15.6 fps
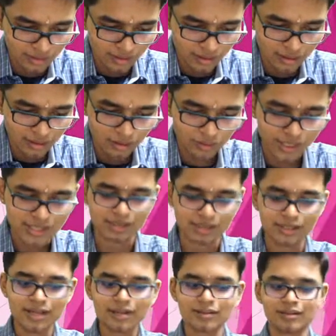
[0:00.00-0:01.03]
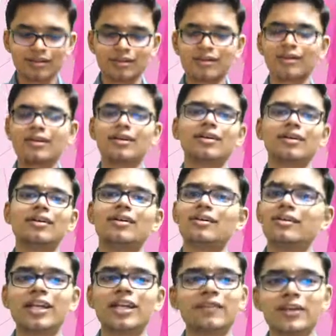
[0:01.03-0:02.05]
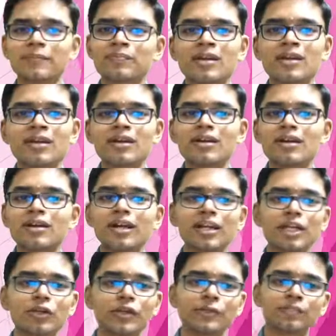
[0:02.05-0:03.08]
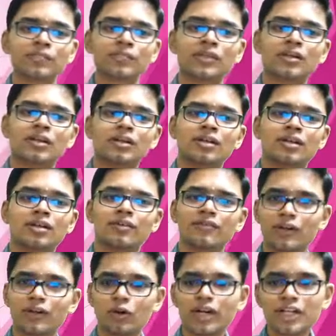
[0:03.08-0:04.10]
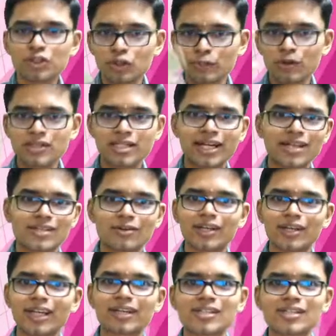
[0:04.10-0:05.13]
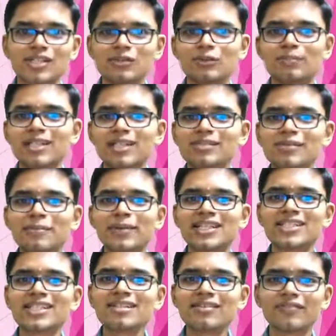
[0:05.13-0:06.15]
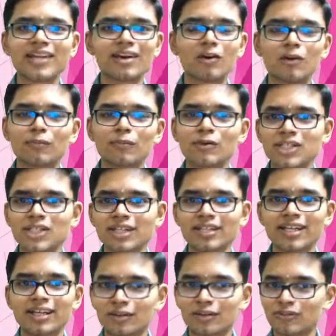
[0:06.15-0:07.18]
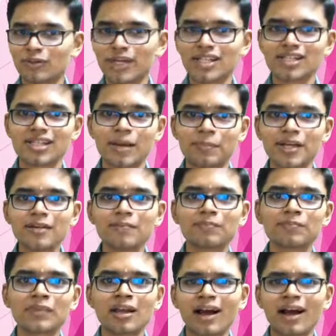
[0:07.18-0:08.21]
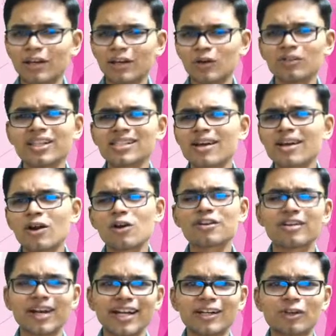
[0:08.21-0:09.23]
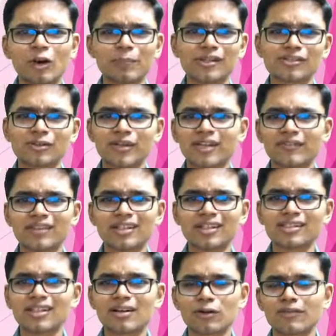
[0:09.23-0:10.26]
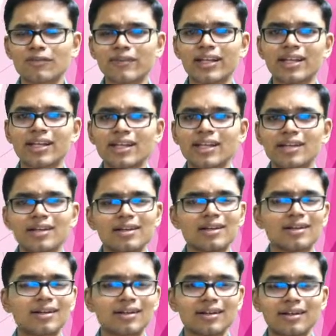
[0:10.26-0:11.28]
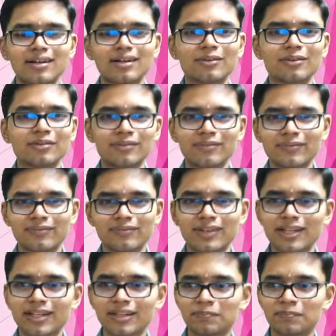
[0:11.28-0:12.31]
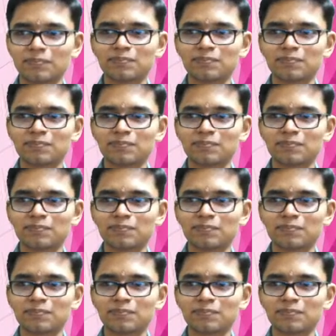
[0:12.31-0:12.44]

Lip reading: Okay, Satya. Anyway, continuing. We only 2 more slides, okay? So please be patient. We are almost at the end of today's chapter. I know these are all dry topics, okay? These are all very, very,